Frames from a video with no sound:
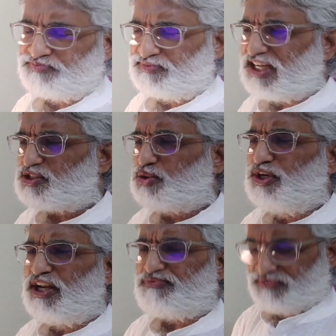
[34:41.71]
That's
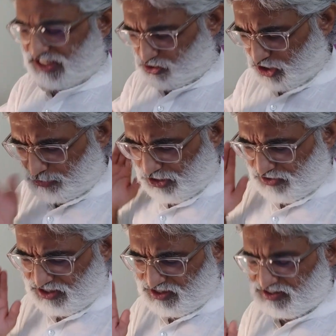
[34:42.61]
good enough. That's what
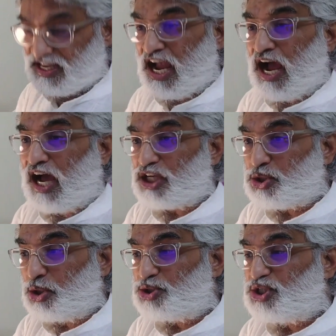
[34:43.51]
Bhagavan says.
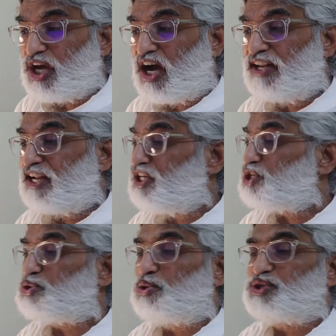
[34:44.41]
Ashochya
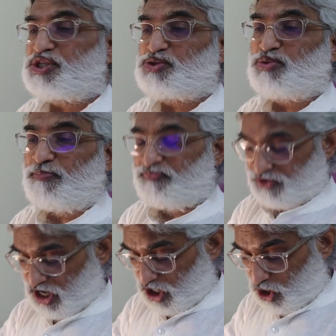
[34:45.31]
nanyashochastvam.
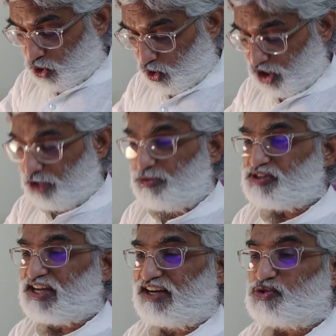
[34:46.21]
Don't be
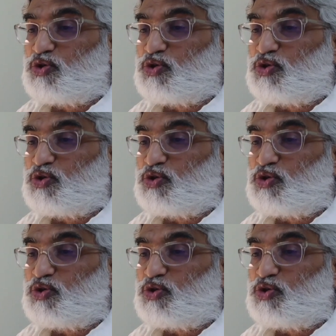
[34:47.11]
sad.